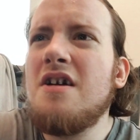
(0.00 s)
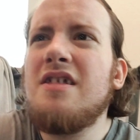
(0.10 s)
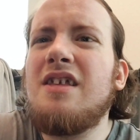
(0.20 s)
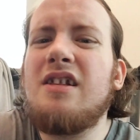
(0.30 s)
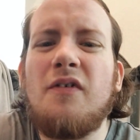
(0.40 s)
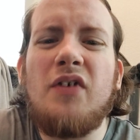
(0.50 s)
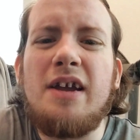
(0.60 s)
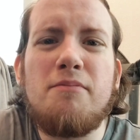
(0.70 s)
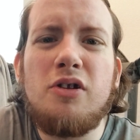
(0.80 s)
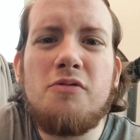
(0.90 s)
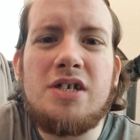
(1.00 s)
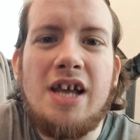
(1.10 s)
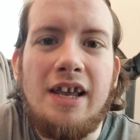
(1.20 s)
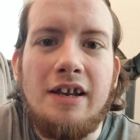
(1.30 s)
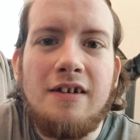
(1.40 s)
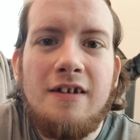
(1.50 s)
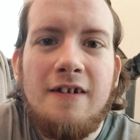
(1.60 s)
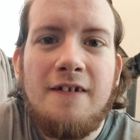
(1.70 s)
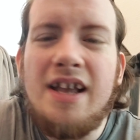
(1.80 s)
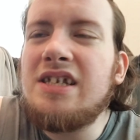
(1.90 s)
It's a fucking blue
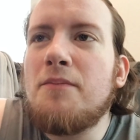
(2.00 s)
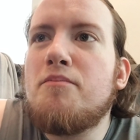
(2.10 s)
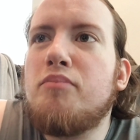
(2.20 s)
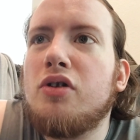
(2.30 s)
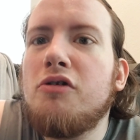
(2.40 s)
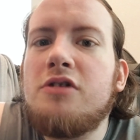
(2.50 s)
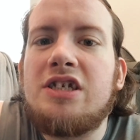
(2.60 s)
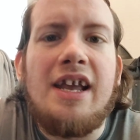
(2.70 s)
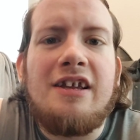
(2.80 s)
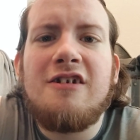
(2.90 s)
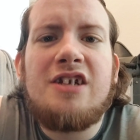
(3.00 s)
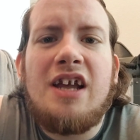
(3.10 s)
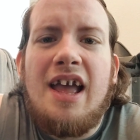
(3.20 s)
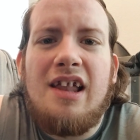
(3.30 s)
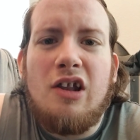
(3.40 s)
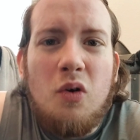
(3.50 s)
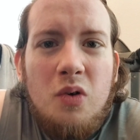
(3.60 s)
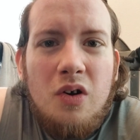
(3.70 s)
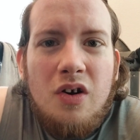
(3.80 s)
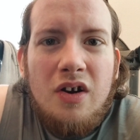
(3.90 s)
state. It's a blue state.
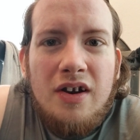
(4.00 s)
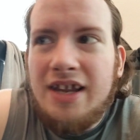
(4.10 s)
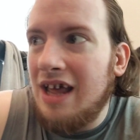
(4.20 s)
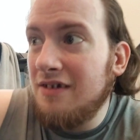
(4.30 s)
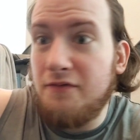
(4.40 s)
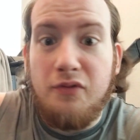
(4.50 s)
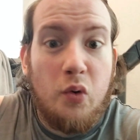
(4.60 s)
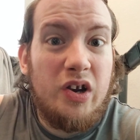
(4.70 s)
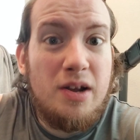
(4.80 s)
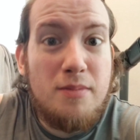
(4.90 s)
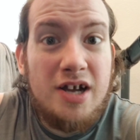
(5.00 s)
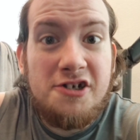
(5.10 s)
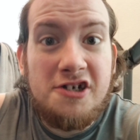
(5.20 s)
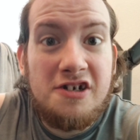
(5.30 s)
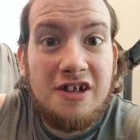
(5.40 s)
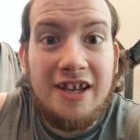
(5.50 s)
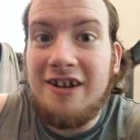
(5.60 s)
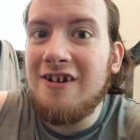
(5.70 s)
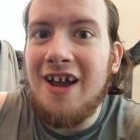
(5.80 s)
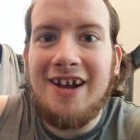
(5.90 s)
Hello? California much? Like,
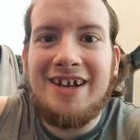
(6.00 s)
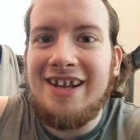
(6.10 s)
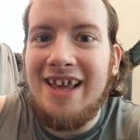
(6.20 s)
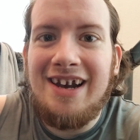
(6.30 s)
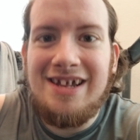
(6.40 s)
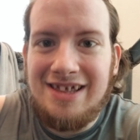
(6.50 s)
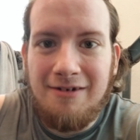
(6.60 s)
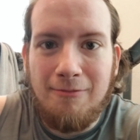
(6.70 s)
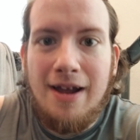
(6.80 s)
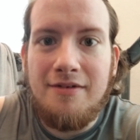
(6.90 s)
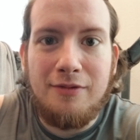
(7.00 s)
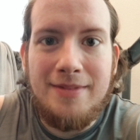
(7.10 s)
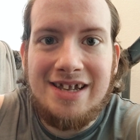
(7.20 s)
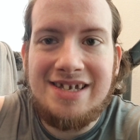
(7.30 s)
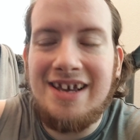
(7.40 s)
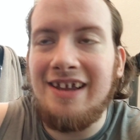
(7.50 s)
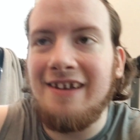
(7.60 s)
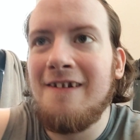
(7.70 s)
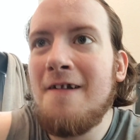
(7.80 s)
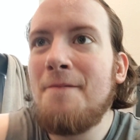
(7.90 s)
you're not going to get anything red from that
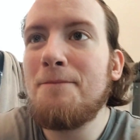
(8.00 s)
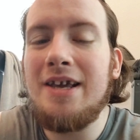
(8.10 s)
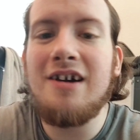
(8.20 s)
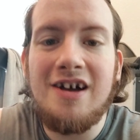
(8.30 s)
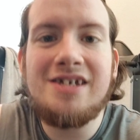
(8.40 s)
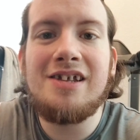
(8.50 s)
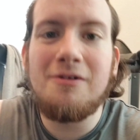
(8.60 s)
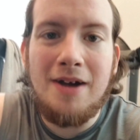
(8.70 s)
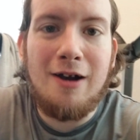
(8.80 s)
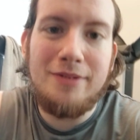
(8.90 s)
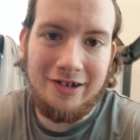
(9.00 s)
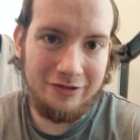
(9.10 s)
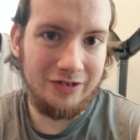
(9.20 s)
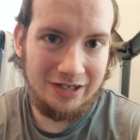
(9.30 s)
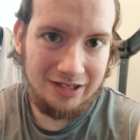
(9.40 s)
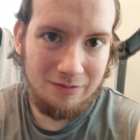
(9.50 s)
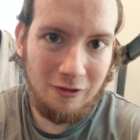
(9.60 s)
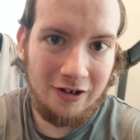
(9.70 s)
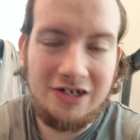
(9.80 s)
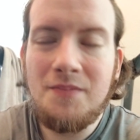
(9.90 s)
state because of the way our political system
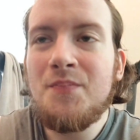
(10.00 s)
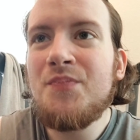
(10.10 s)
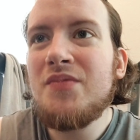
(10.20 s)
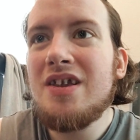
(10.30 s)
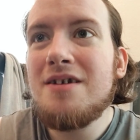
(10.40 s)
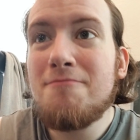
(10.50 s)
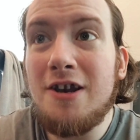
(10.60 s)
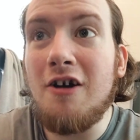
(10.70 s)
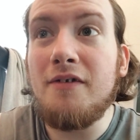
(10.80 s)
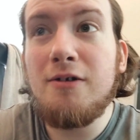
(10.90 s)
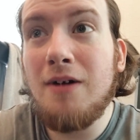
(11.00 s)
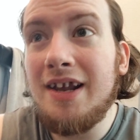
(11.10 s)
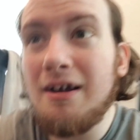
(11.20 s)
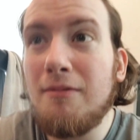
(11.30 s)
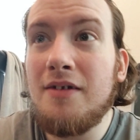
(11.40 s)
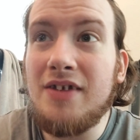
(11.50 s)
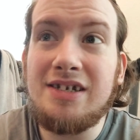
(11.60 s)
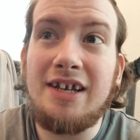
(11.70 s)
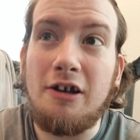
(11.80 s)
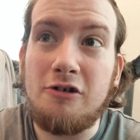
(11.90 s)
works. But no, if you want to get rid of
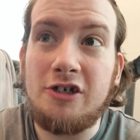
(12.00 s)
things like ghost